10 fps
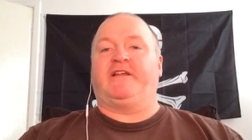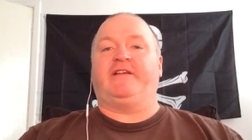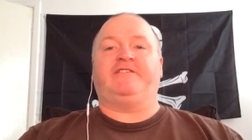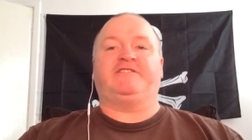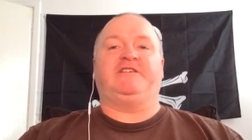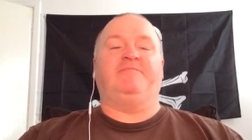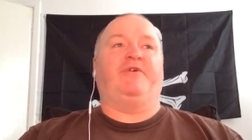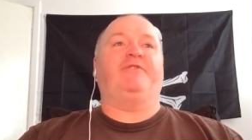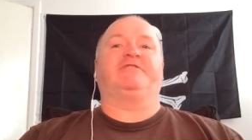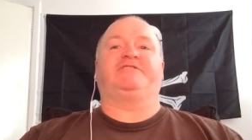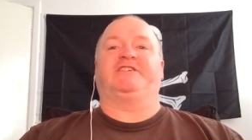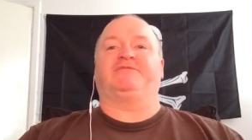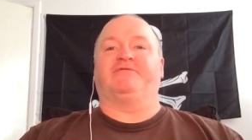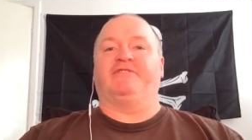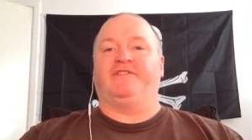and Irish Sea border
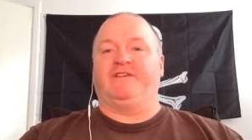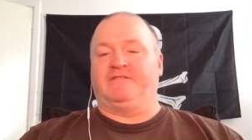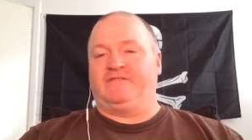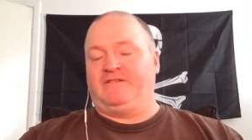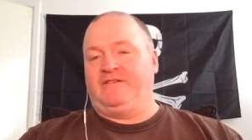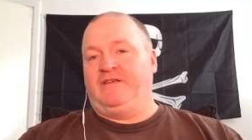checks were revealed.